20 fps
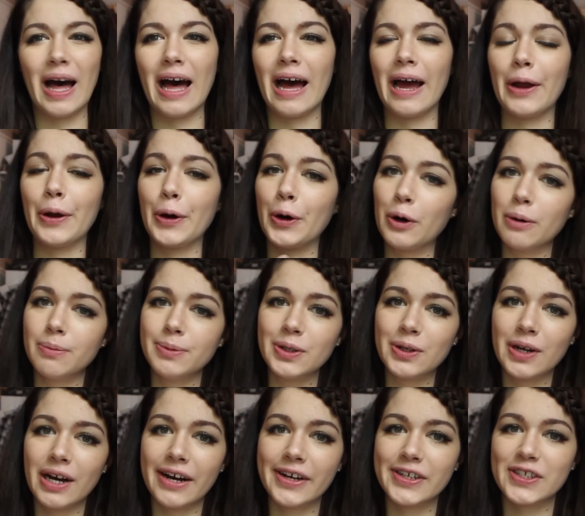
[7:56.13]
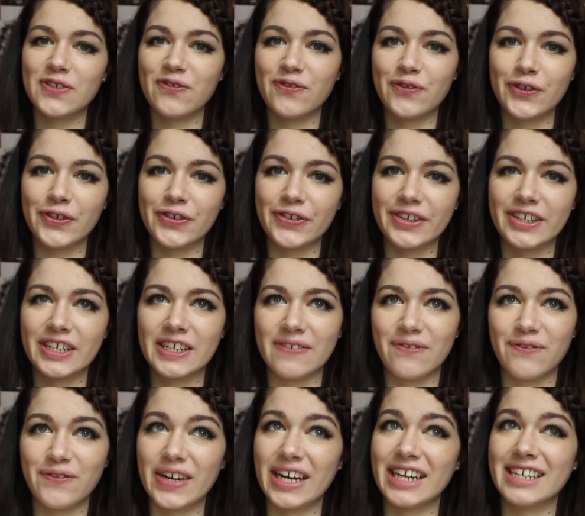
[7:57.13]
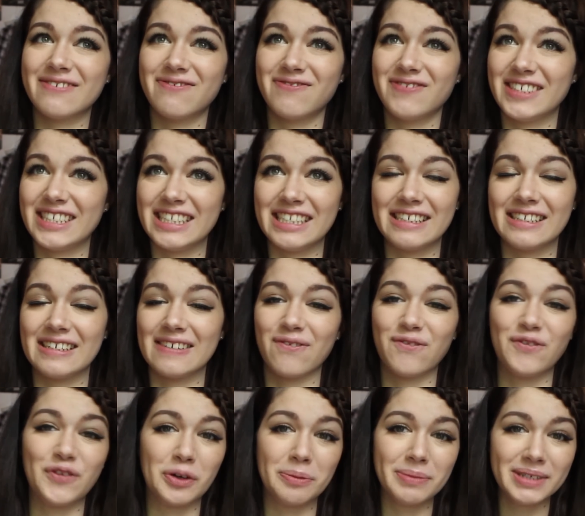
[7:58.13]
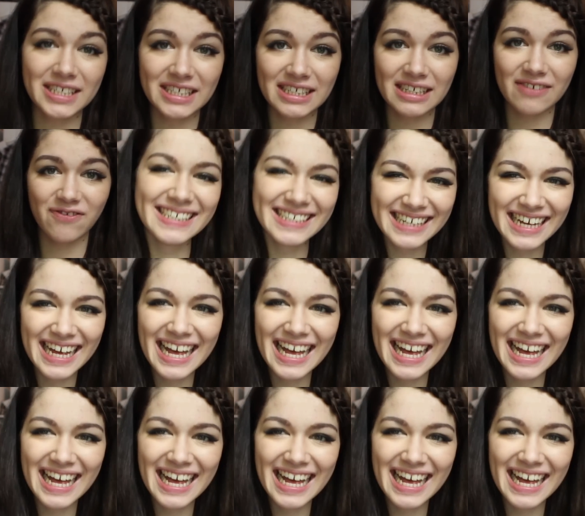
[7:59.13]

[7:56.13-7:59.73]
I hope you guys found it informative.